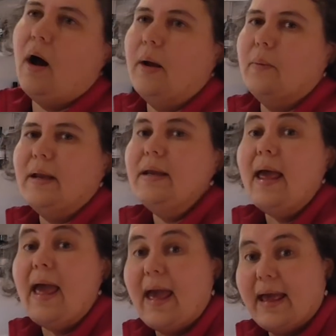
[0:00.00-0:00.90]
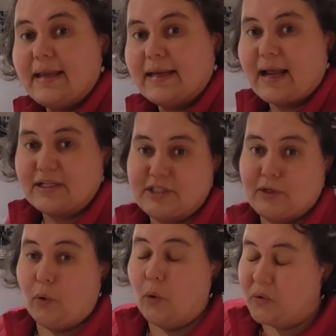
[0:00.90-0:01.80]
I went ahead and
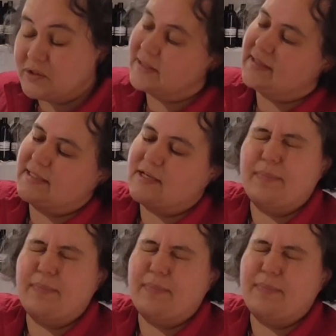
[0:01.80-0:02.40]
actually ordered this.